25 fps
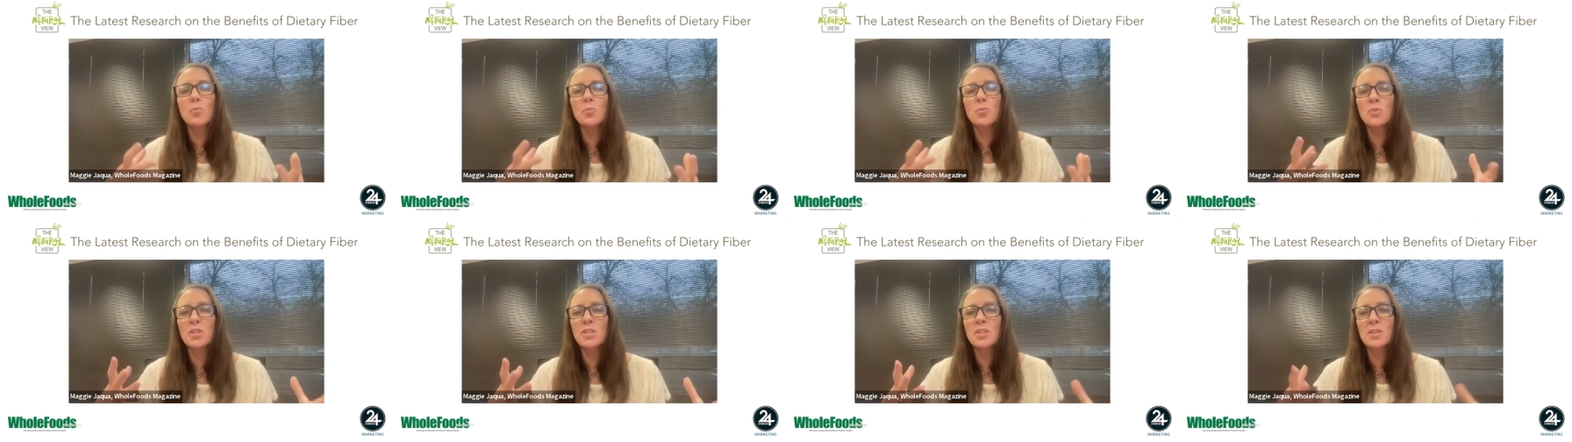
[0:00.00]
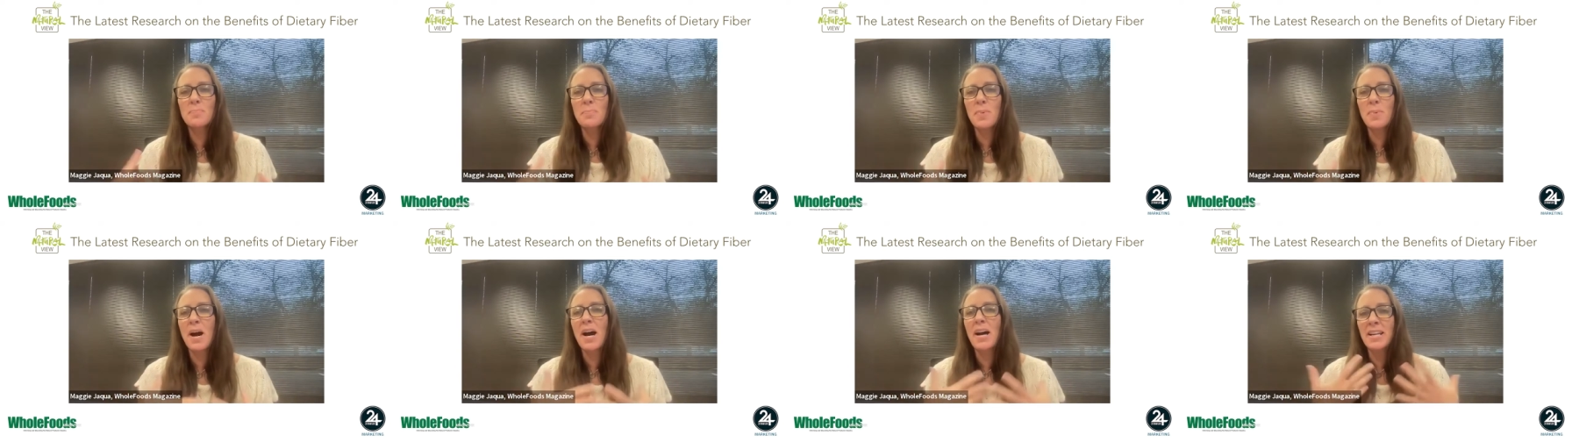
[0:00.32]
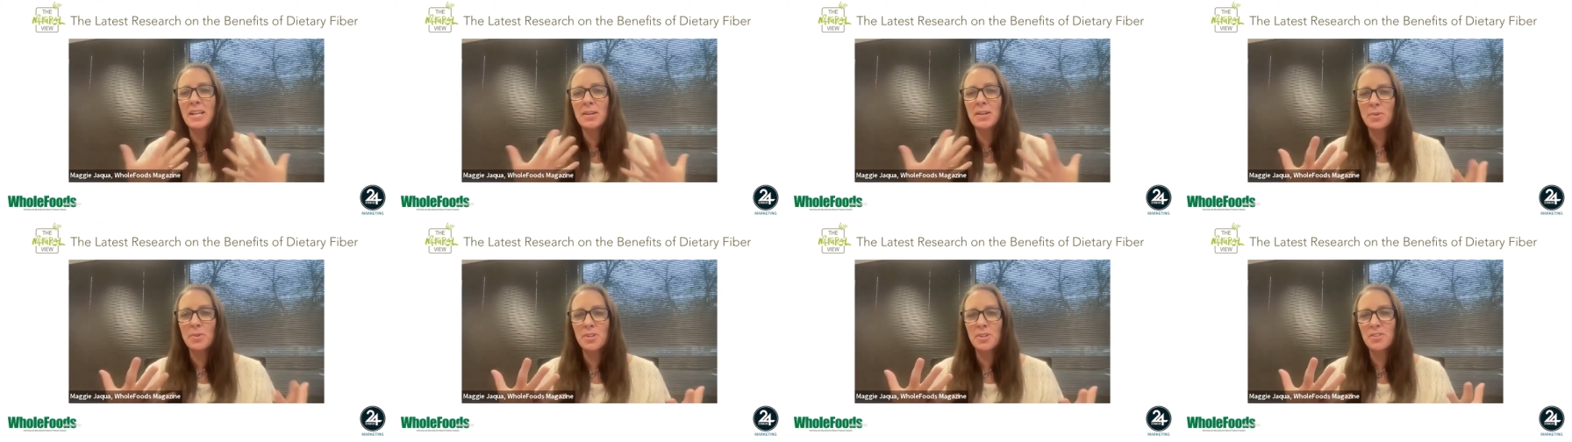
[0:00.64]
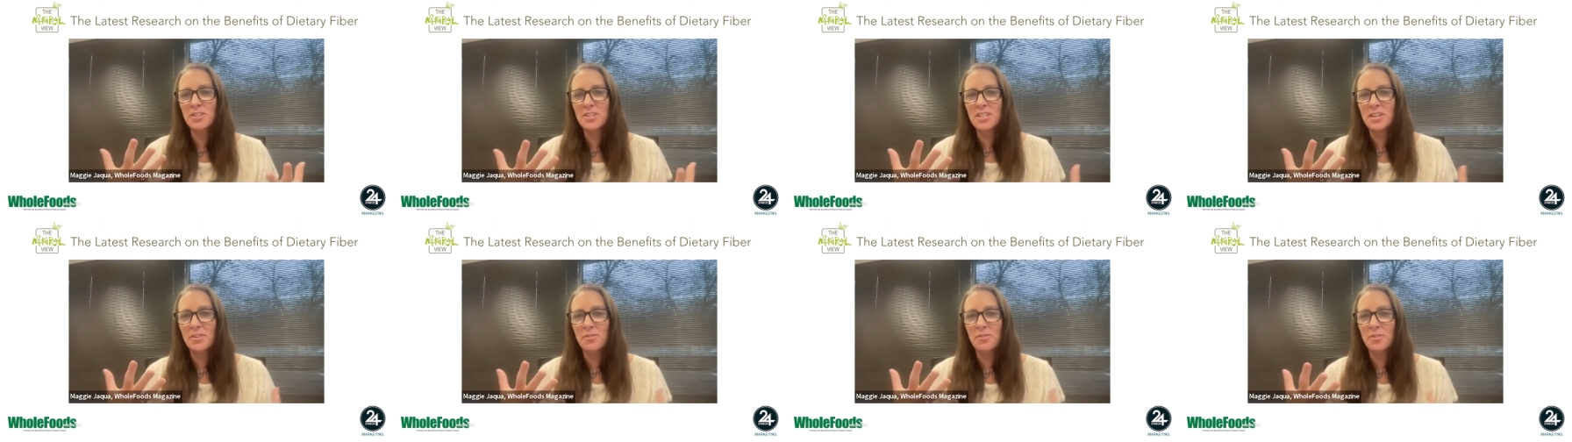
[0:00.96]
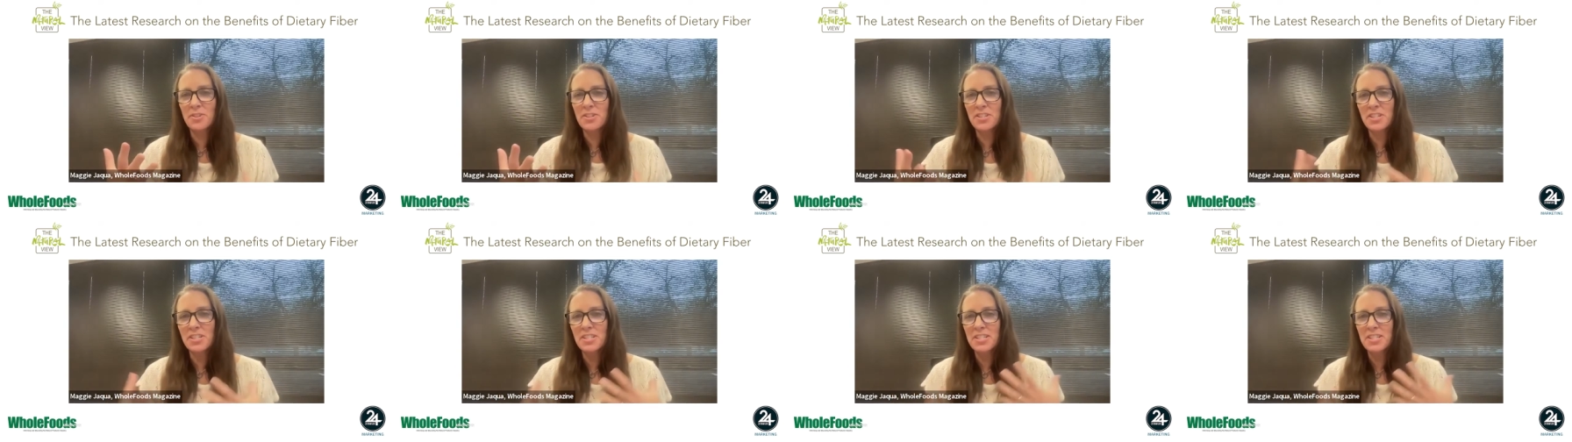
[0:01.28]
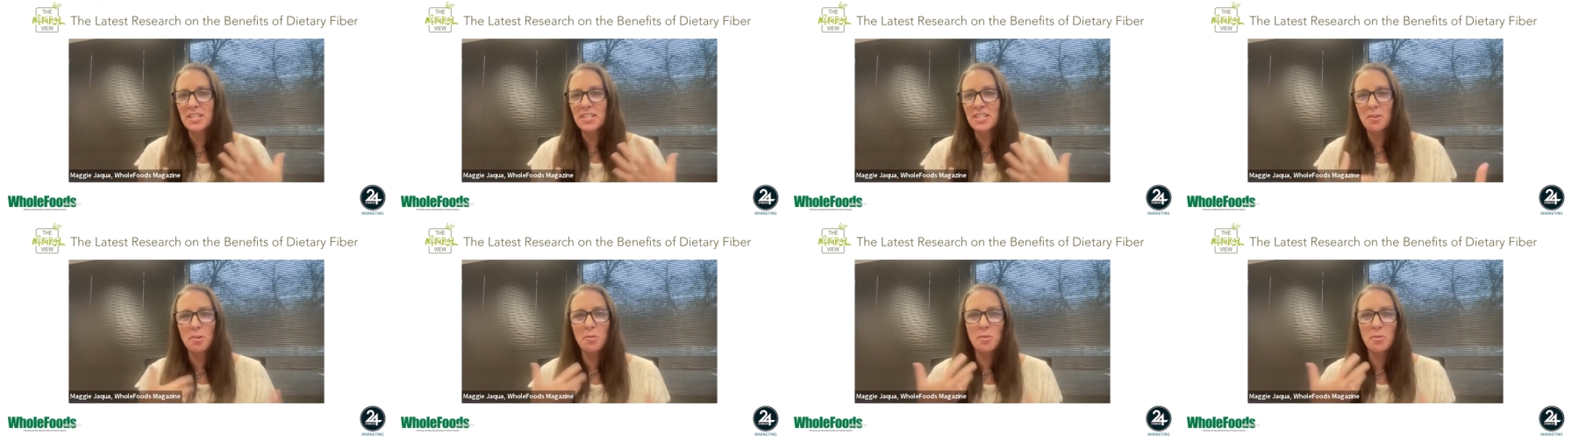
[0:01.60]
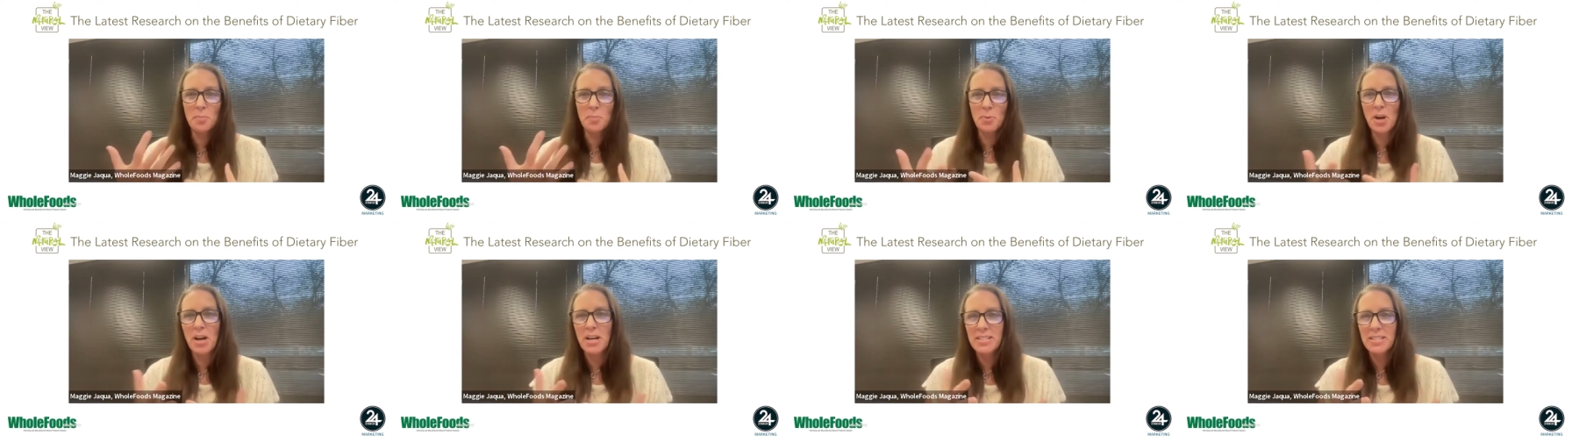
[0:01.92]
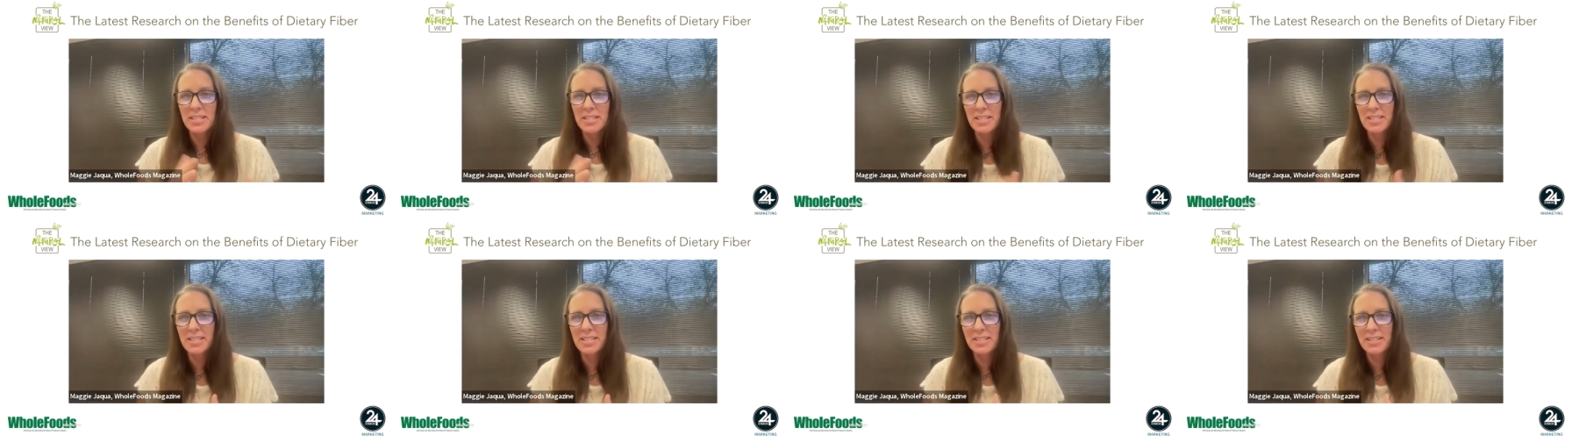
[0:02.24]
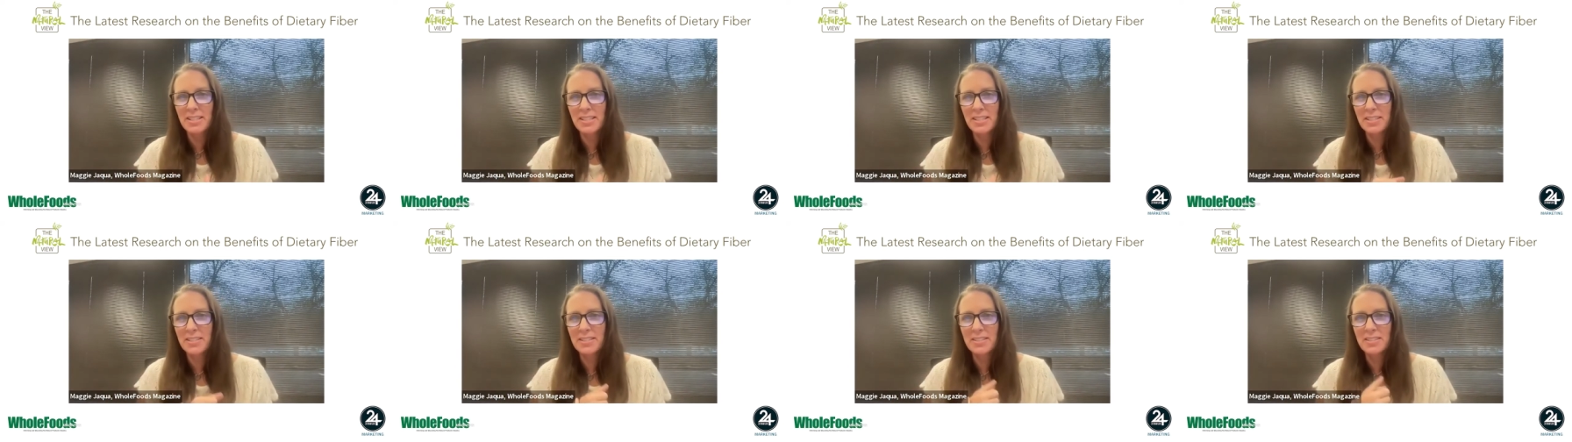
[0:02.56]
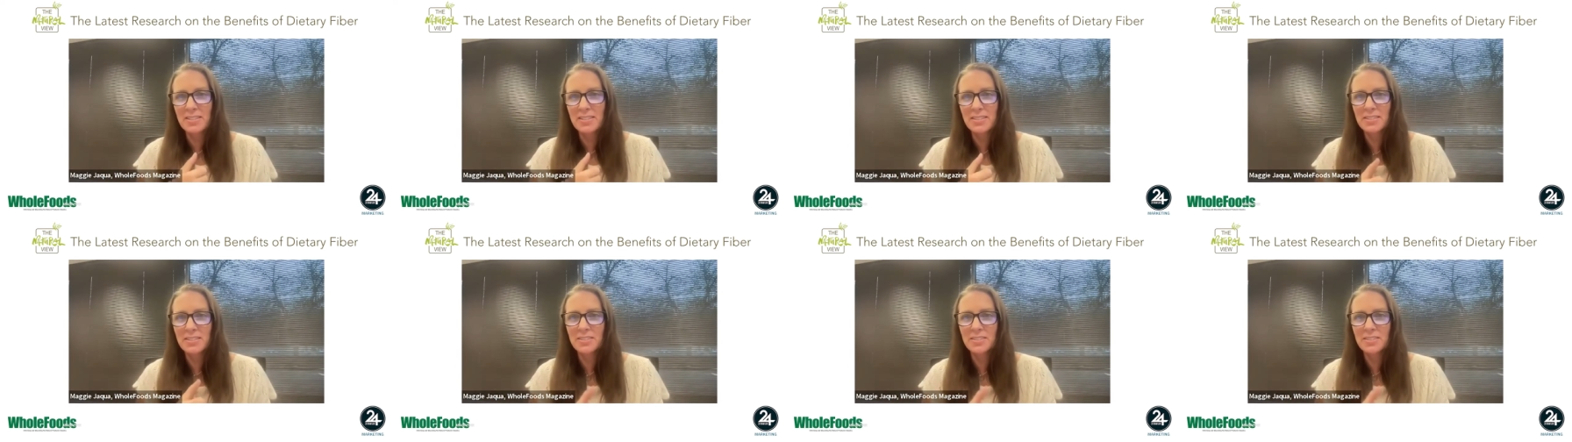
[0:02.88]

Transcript: to the body, what are the differences? How are we processing these?